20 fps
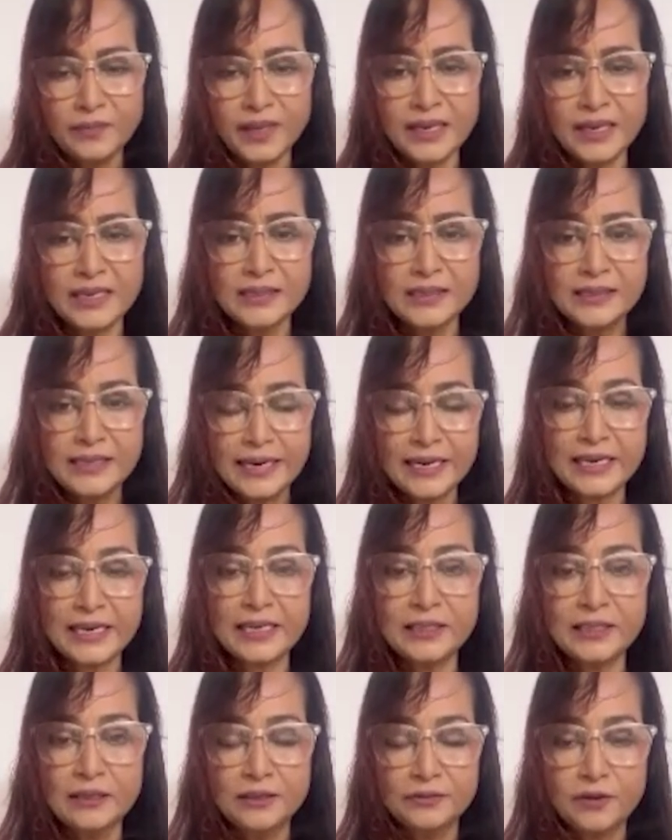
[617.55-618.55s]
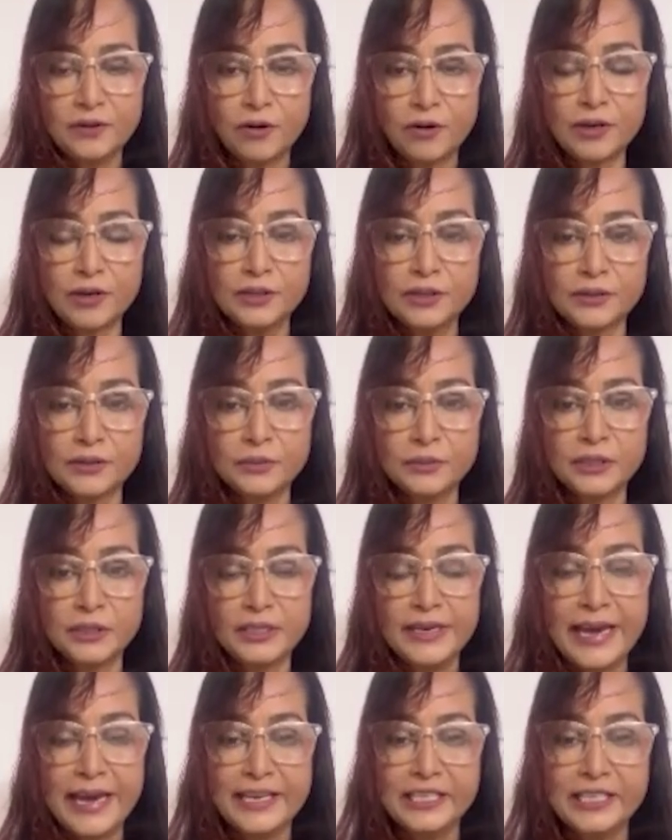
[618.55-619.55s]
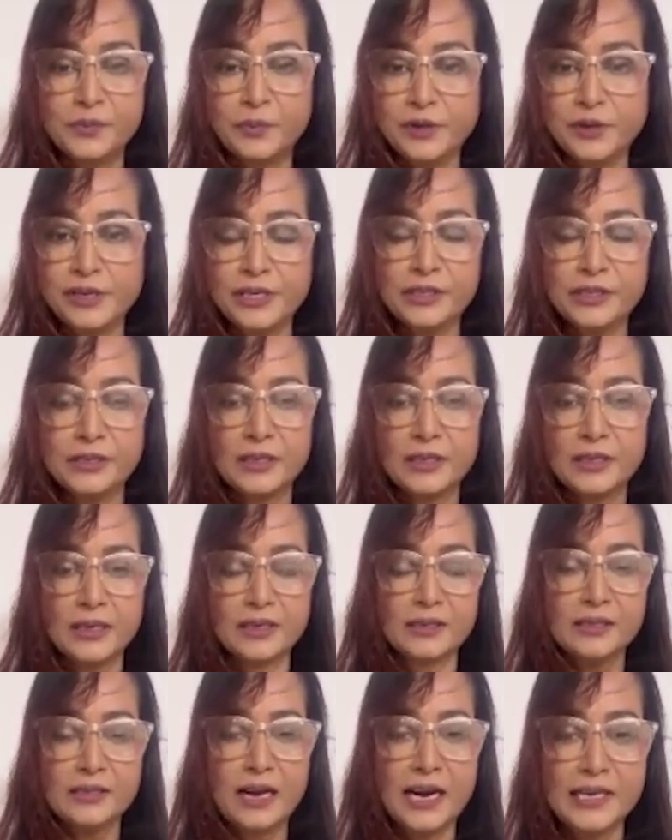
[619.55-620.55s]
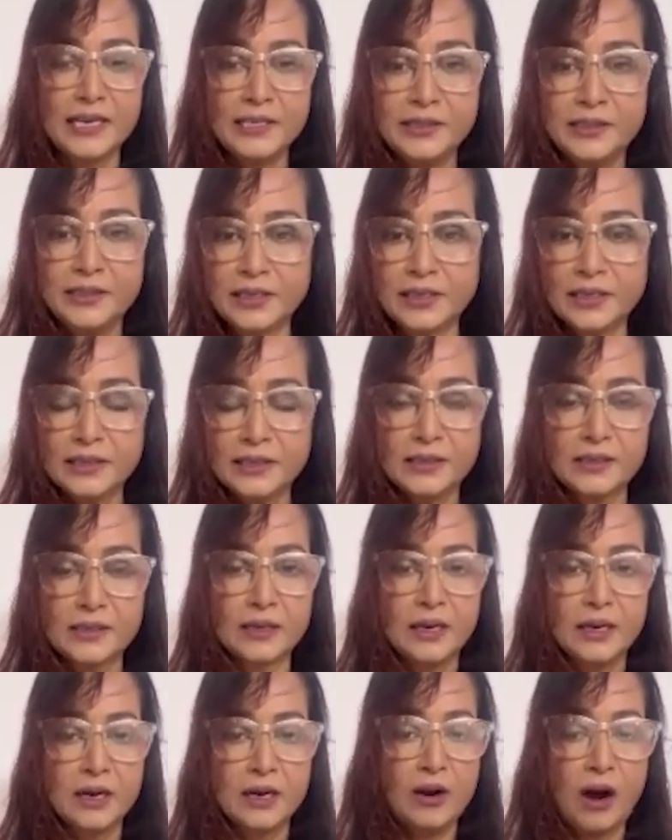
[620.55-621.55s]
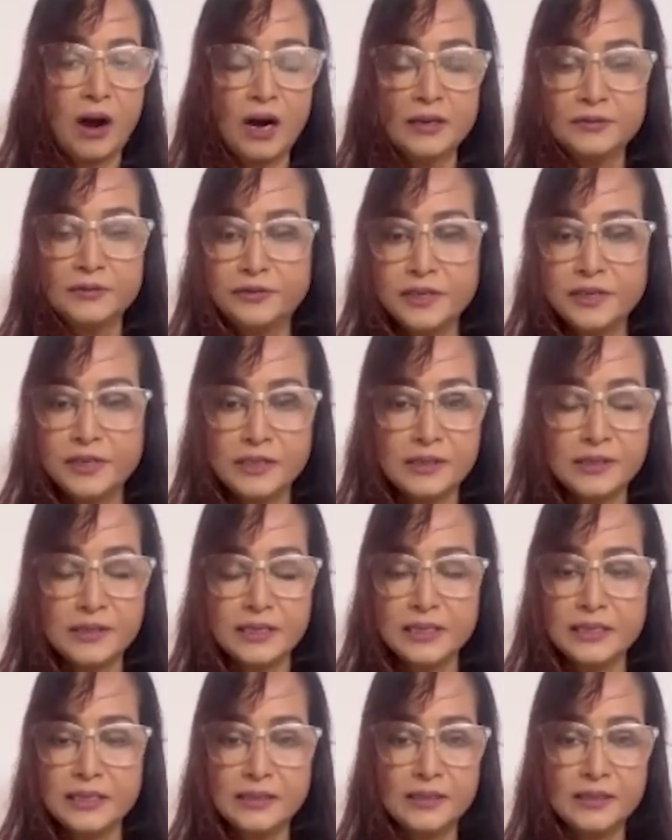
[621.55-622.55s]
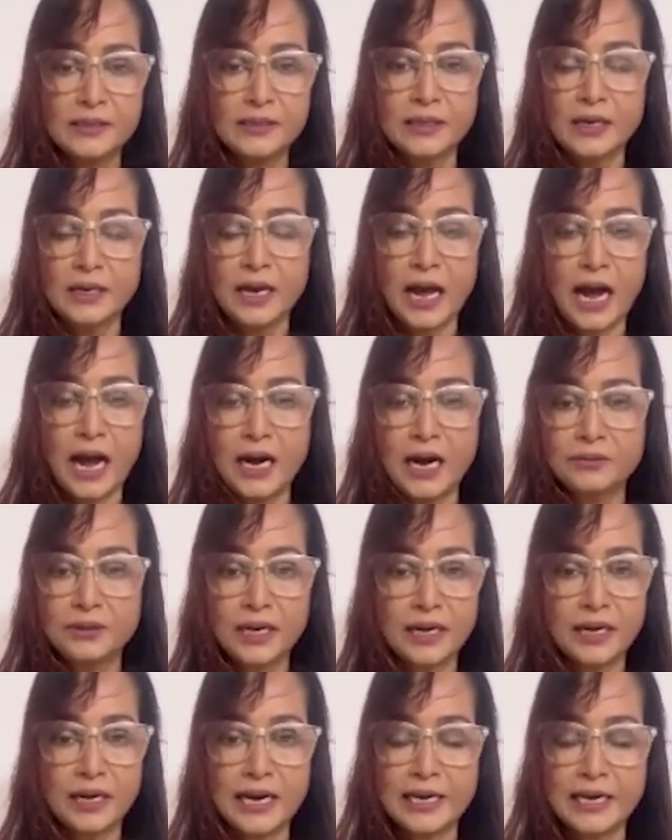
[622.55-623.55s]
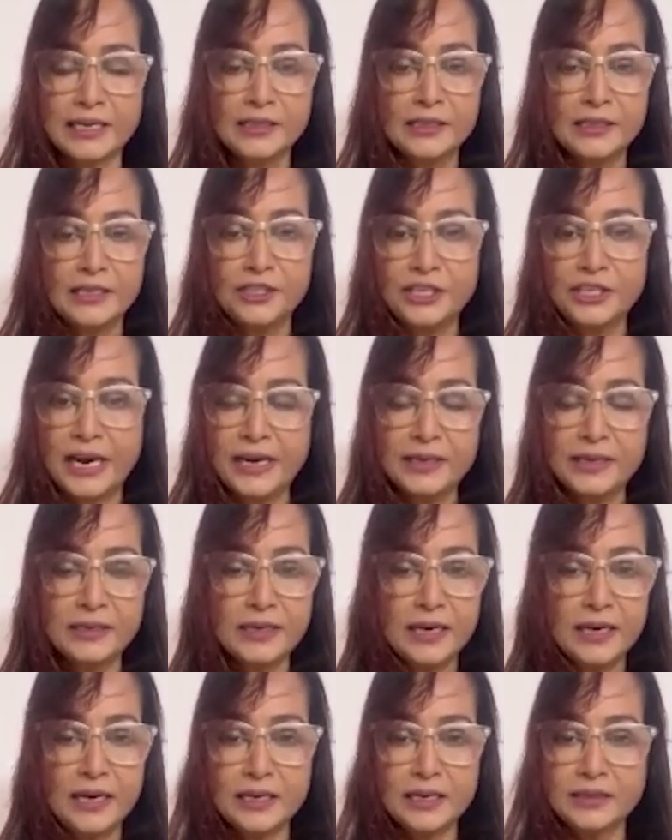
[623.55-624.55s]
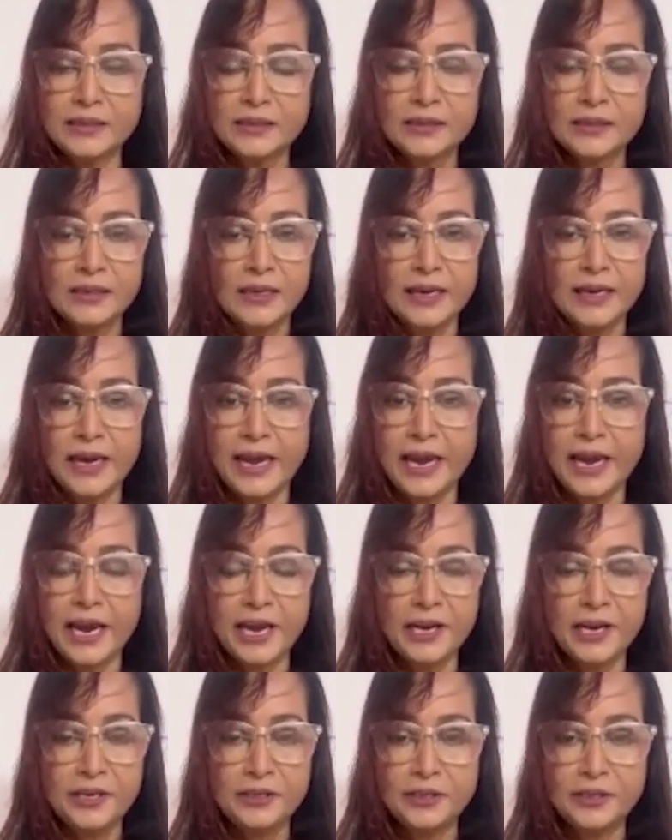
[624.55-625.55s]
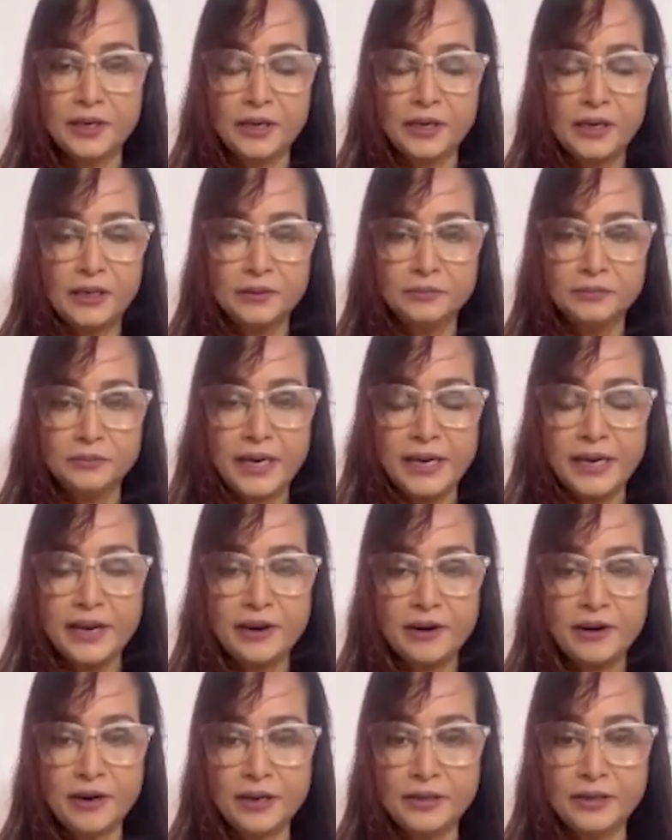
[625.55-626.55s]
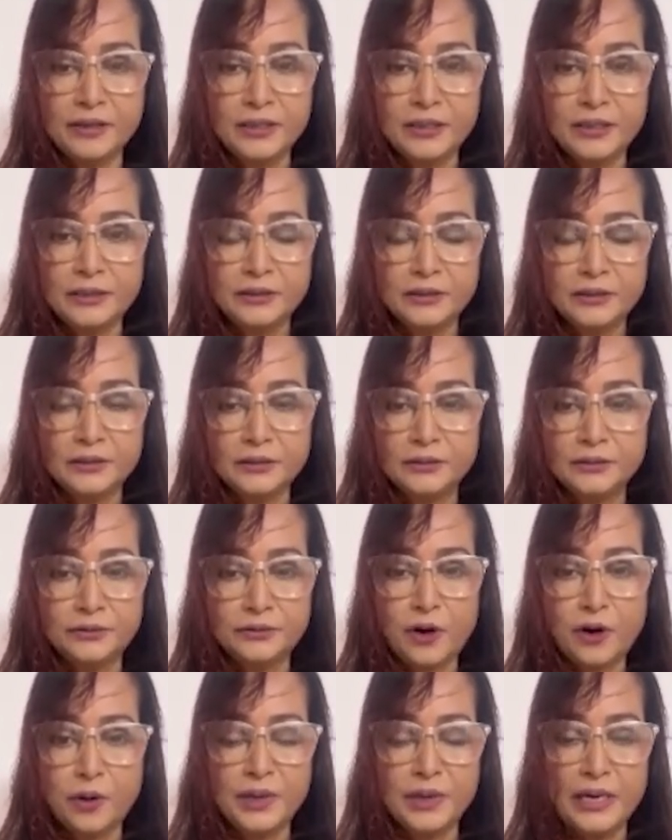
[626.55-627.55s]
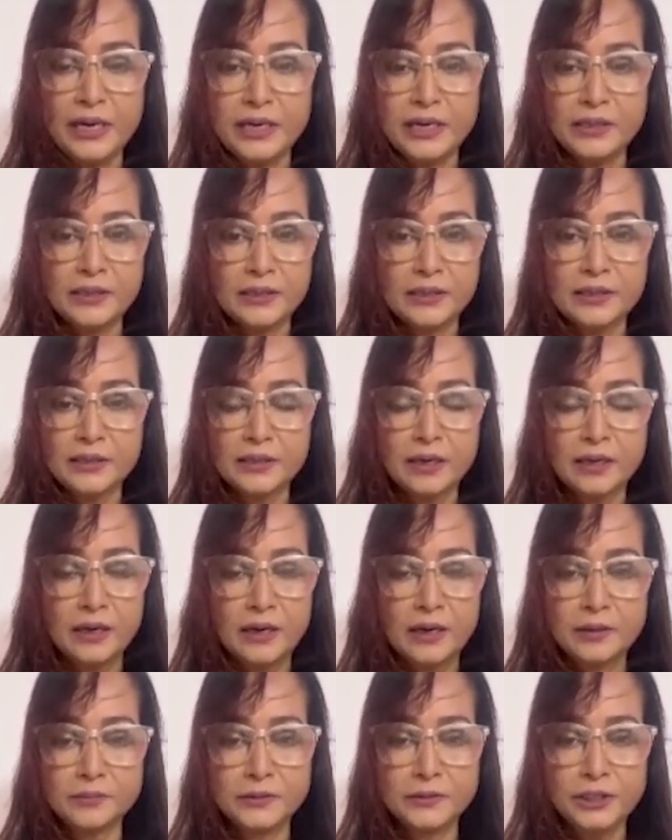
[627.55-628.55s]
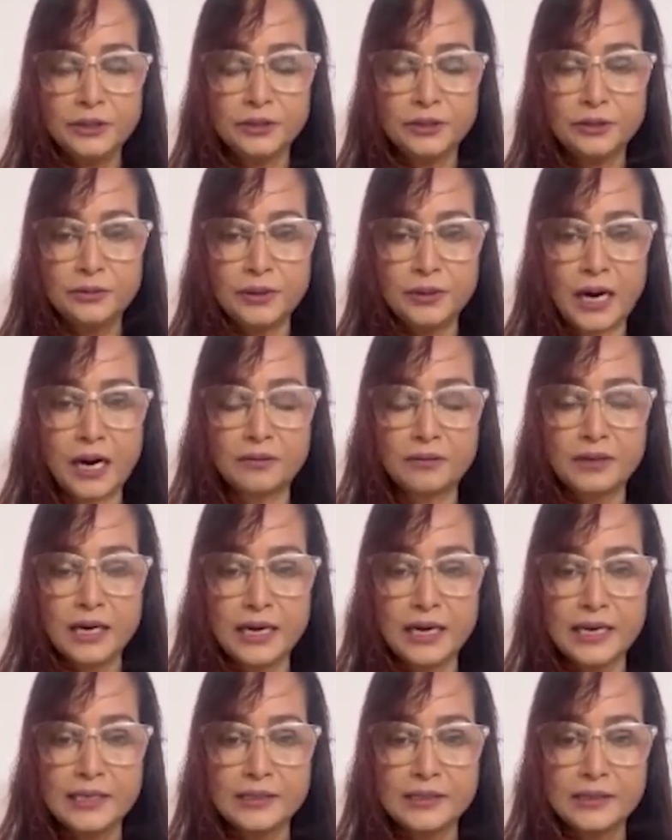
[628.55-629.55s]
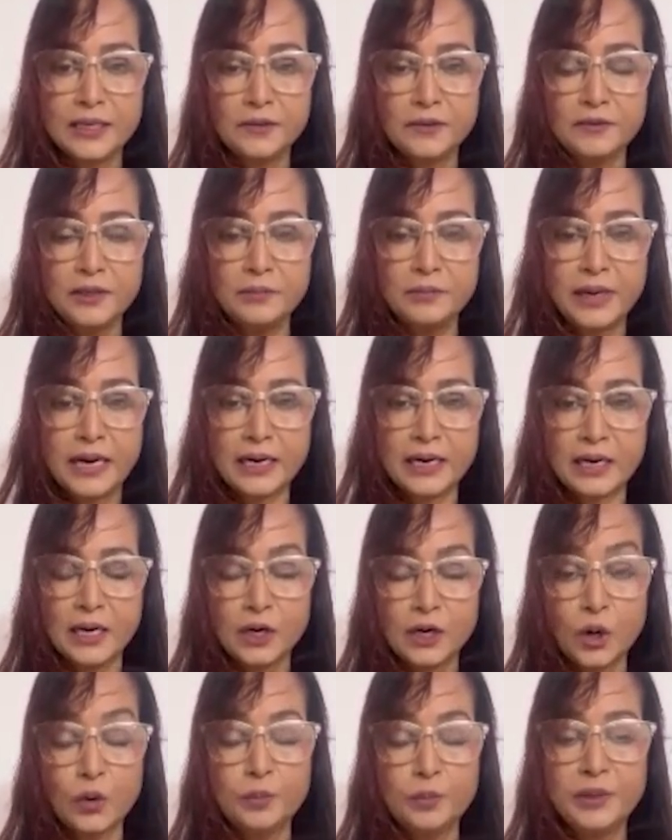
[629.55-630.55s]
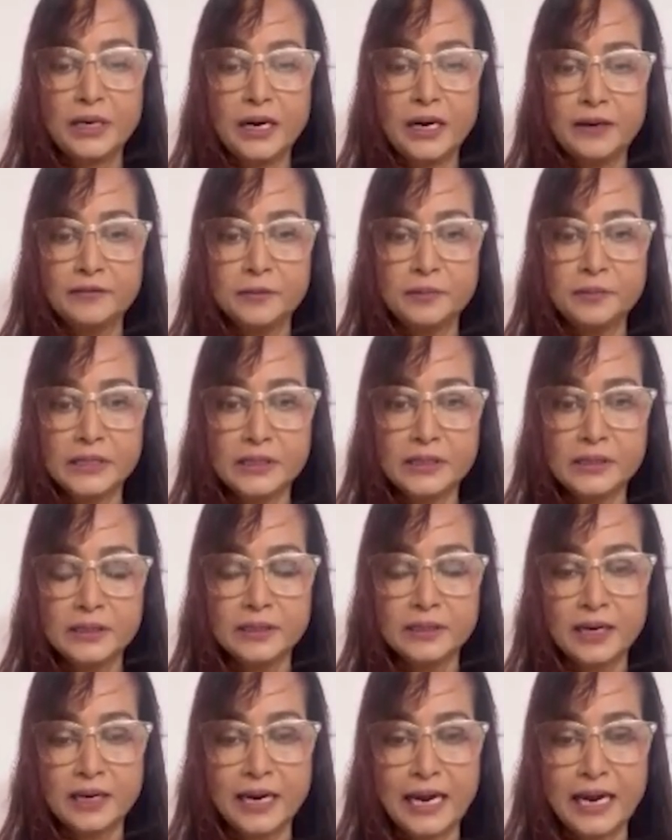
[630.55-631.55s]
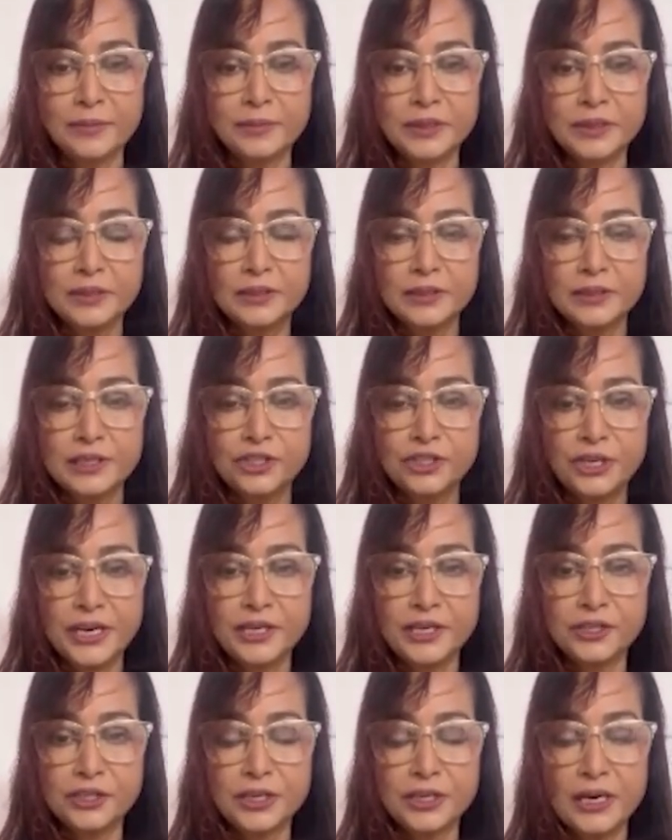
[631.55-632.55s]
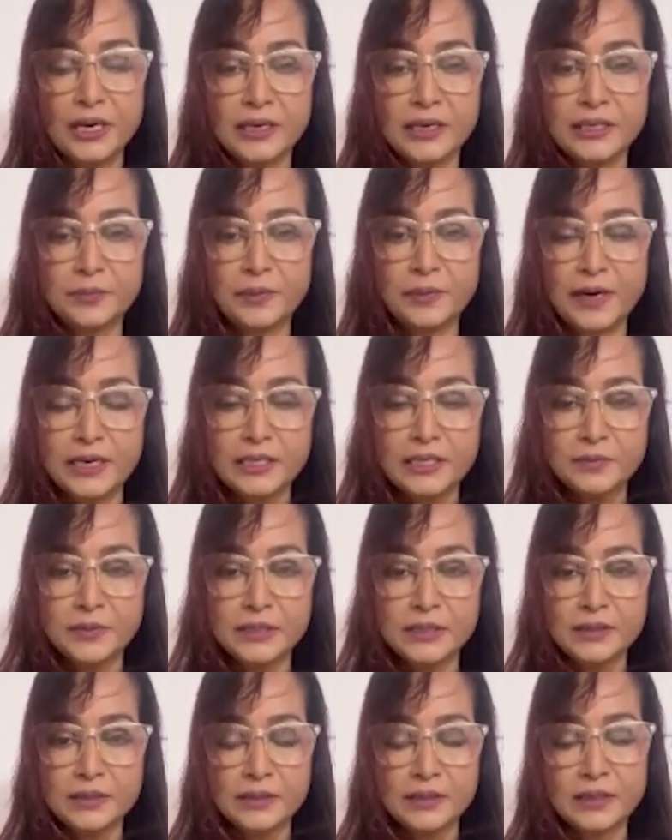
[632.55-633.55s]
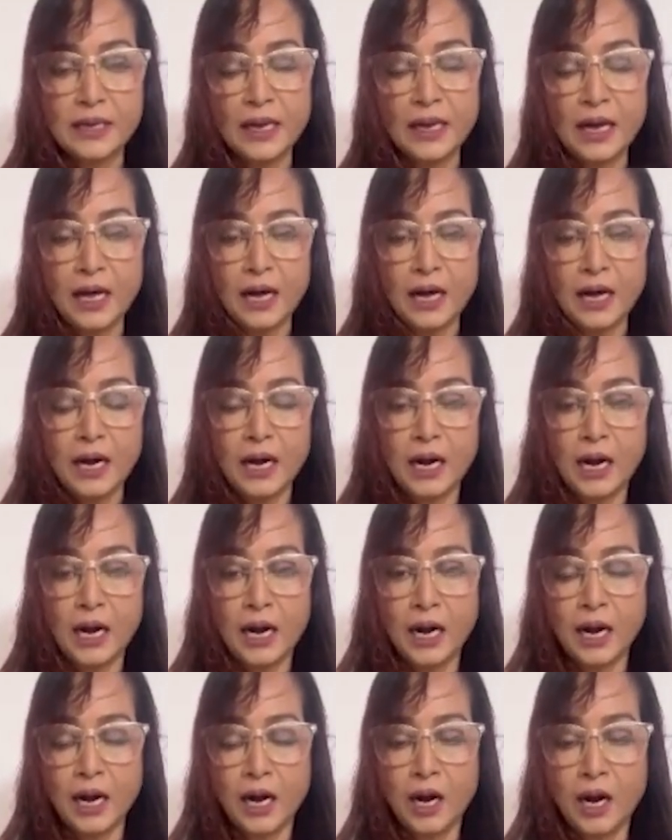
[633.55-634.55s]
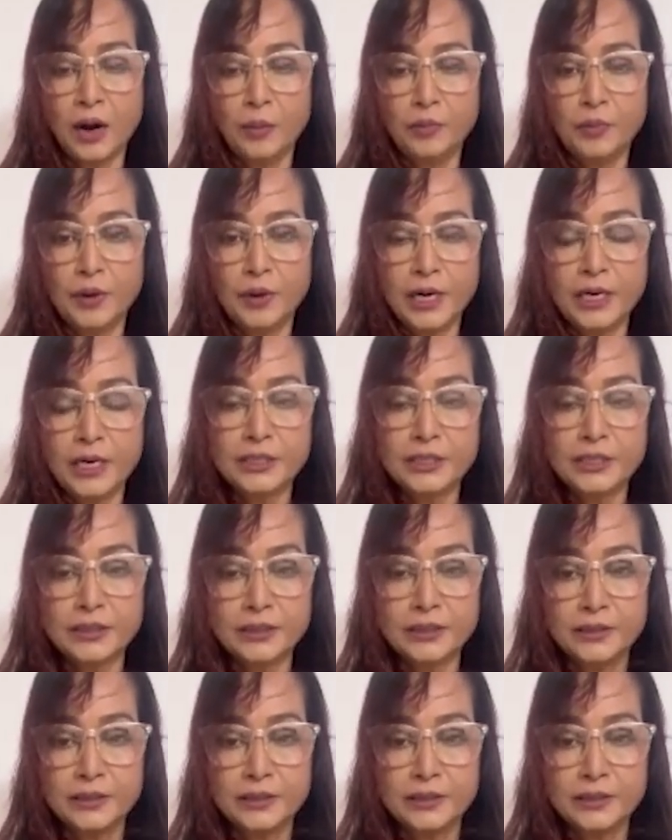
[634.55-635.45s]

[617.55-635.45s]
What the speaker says: is there, of course, with the experts, scientists, conferences, outlines, agendas, and many other formulated, outlines given by our global governments and the climate change departments. But